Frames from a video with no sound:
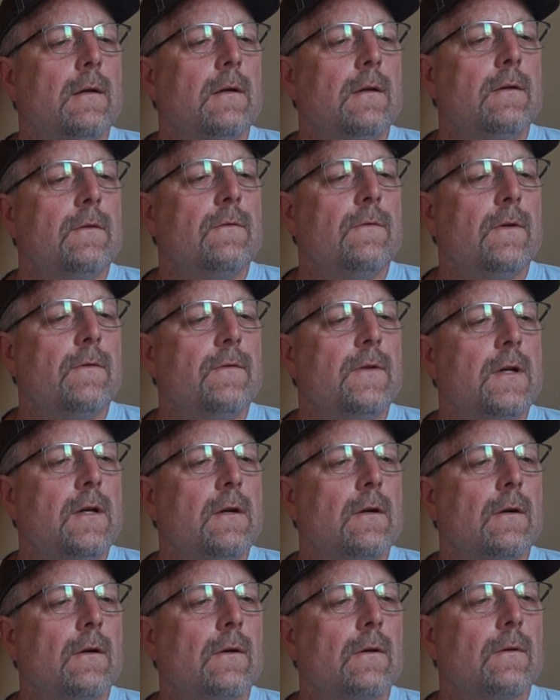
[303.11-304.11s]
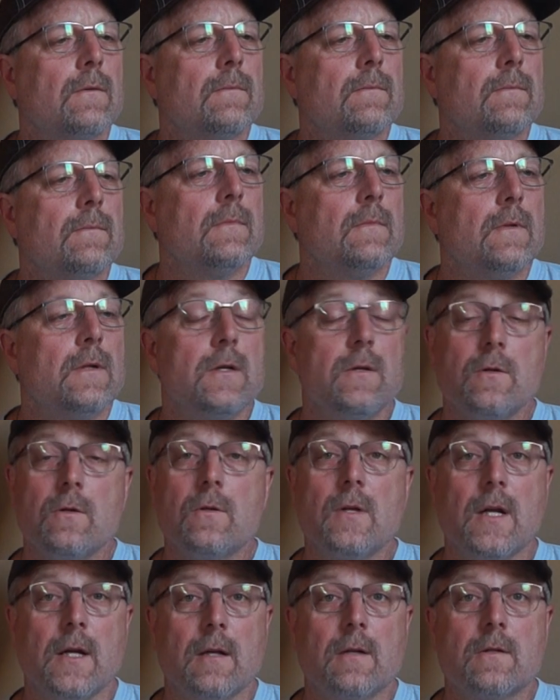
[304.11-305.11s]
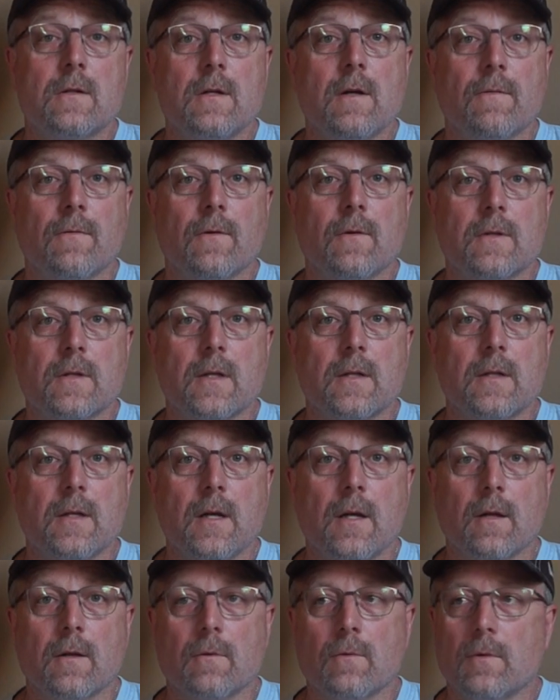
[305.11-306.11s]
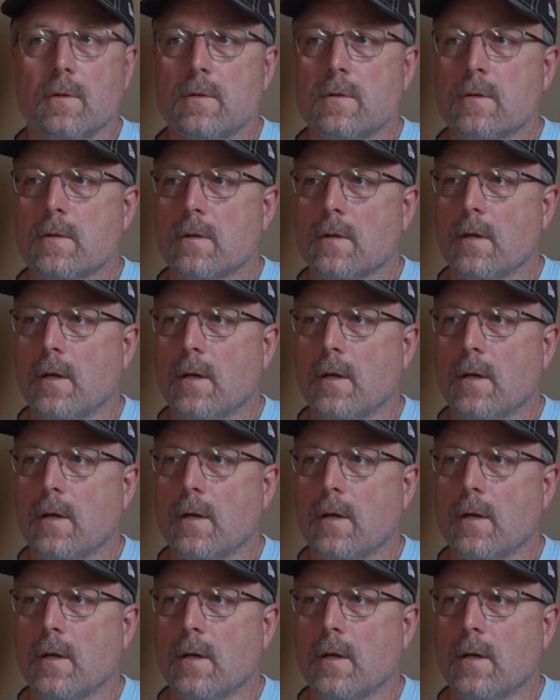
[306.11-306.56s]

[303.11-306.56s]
This 50-year is unique. It's different than the other ones.